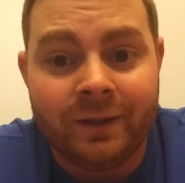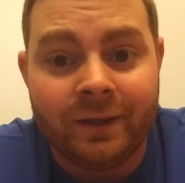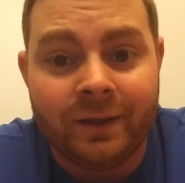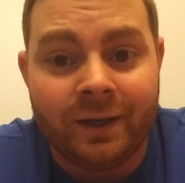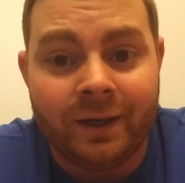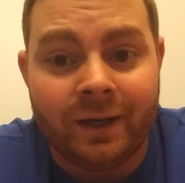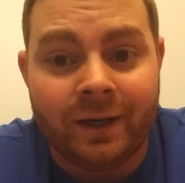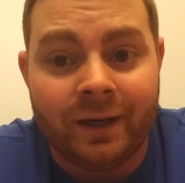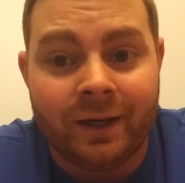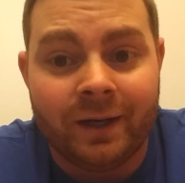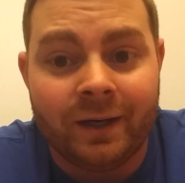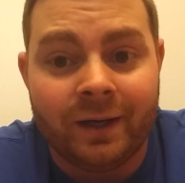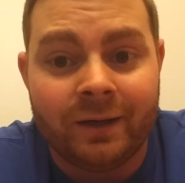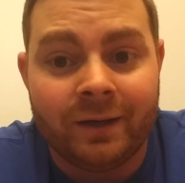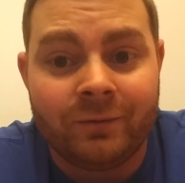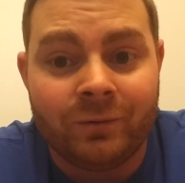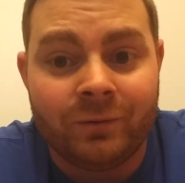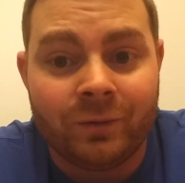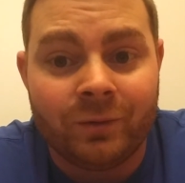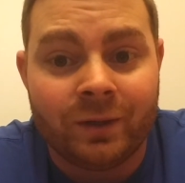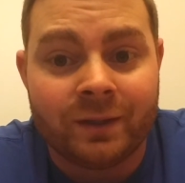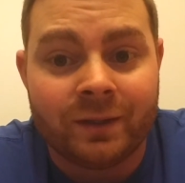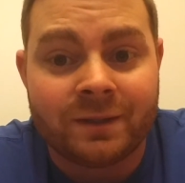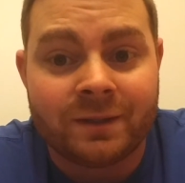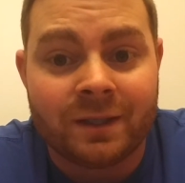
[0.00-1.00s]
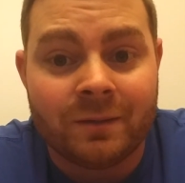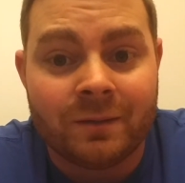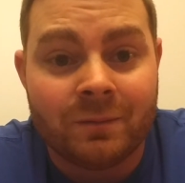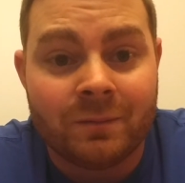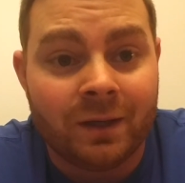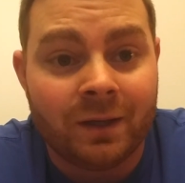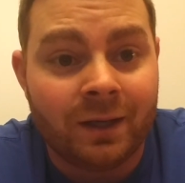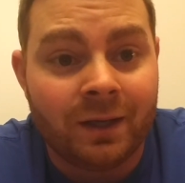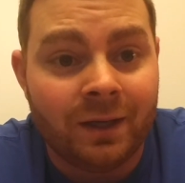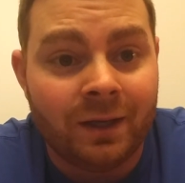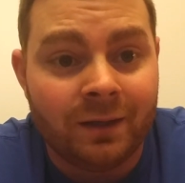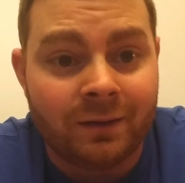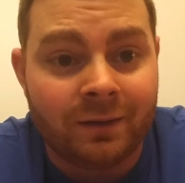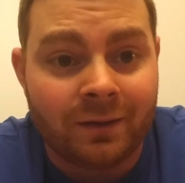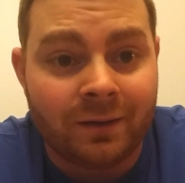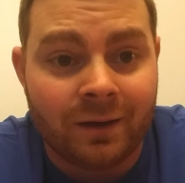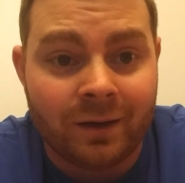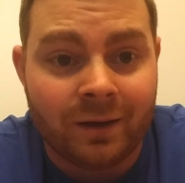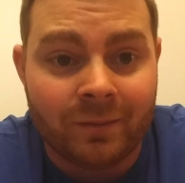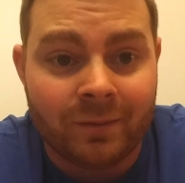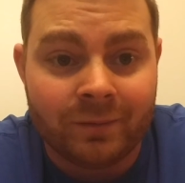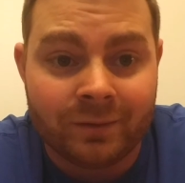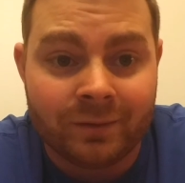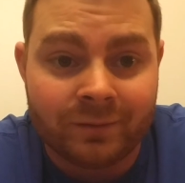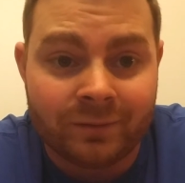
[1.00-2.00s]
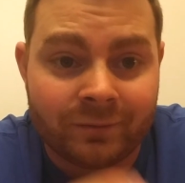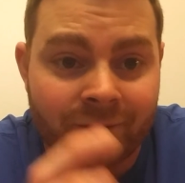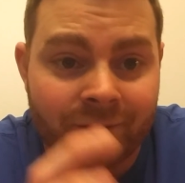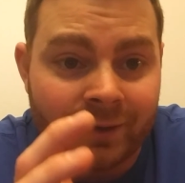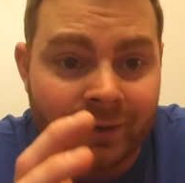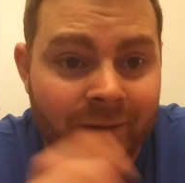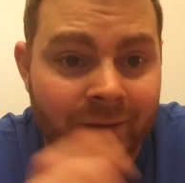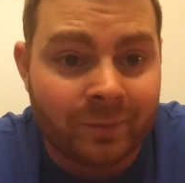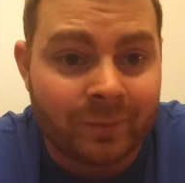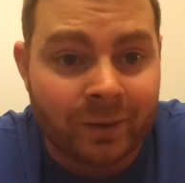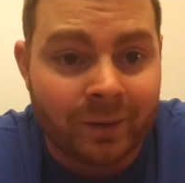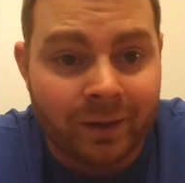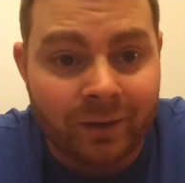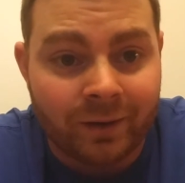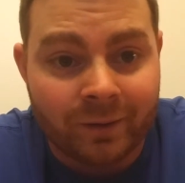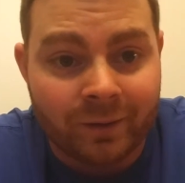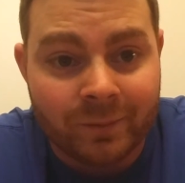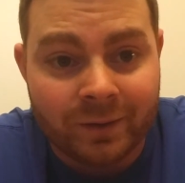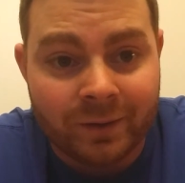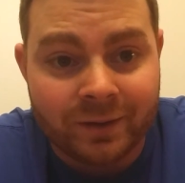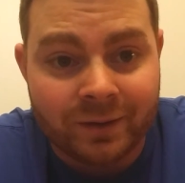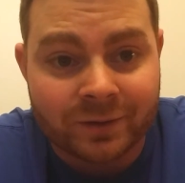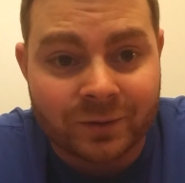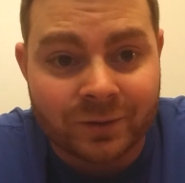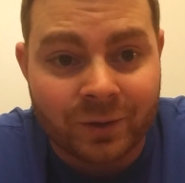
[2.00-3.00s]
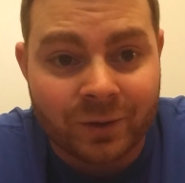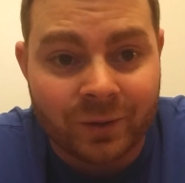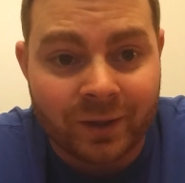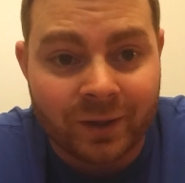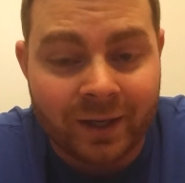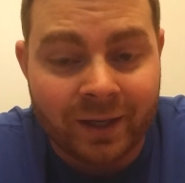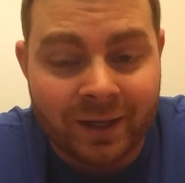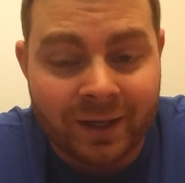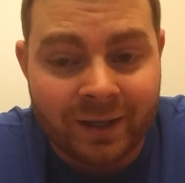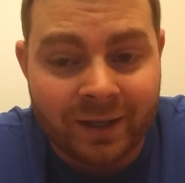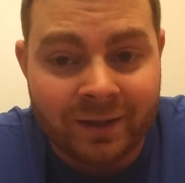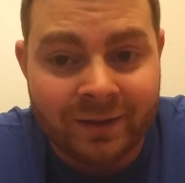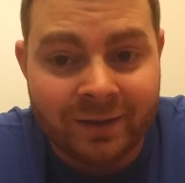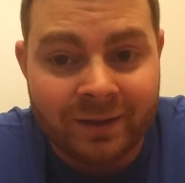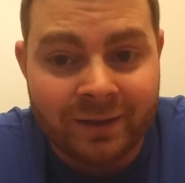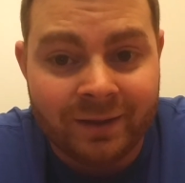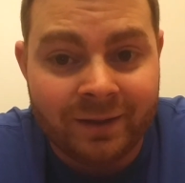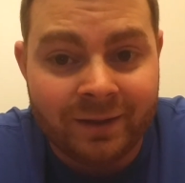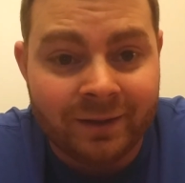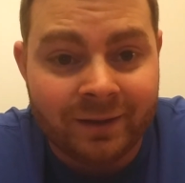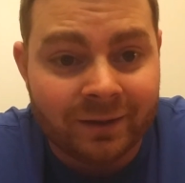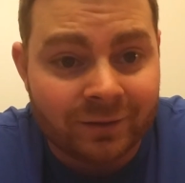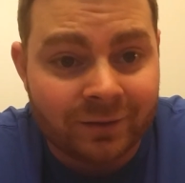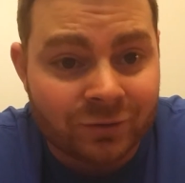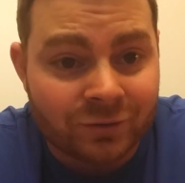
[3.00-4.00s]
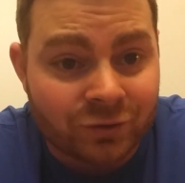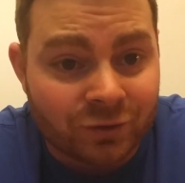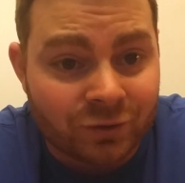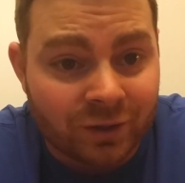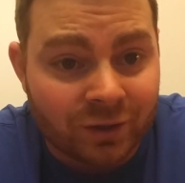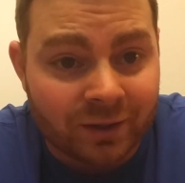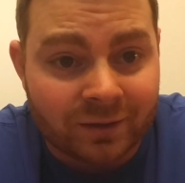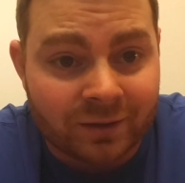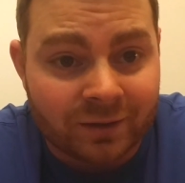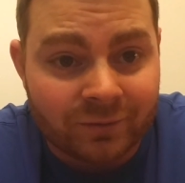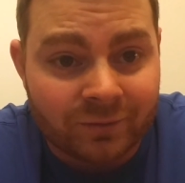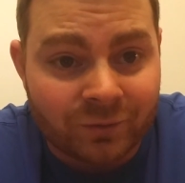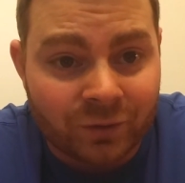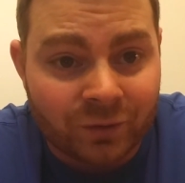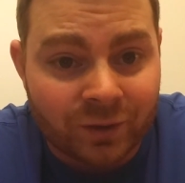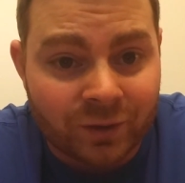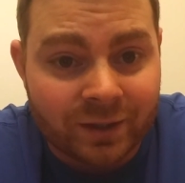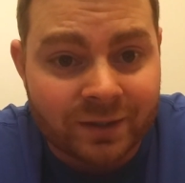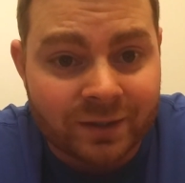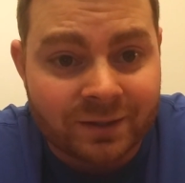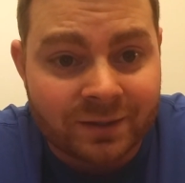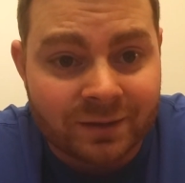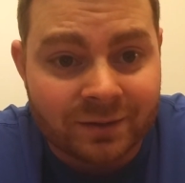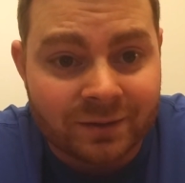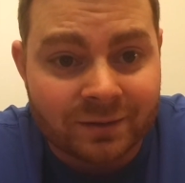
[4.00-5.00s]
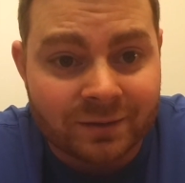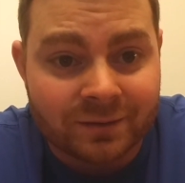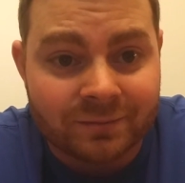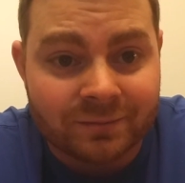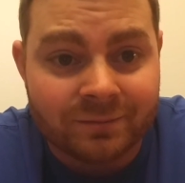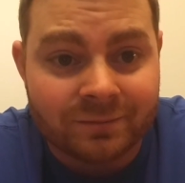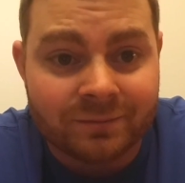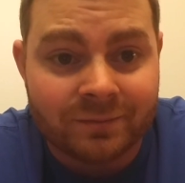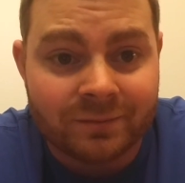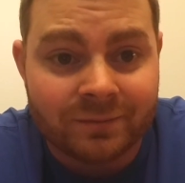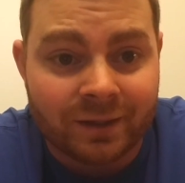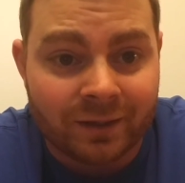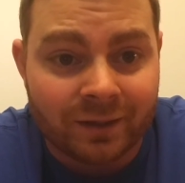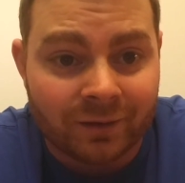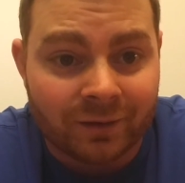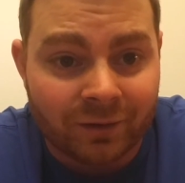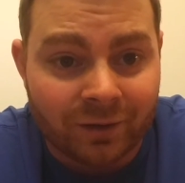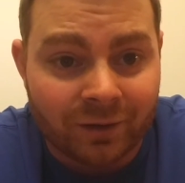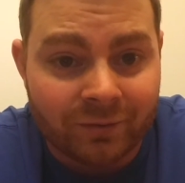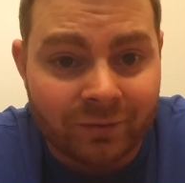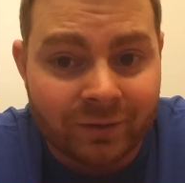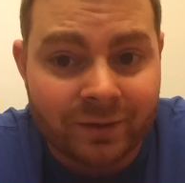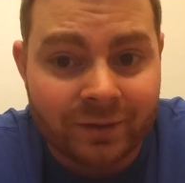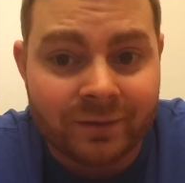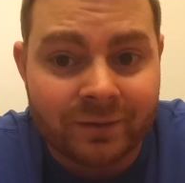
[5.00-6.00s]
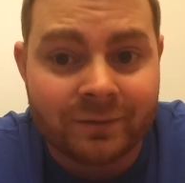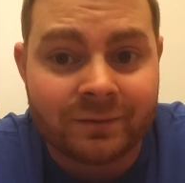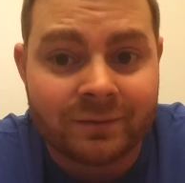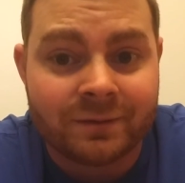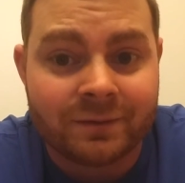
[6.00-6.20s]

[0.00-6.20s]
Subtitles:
If you want to send me a hate comment, fuck, by all means, go ahead. Constructive criticism, I love it.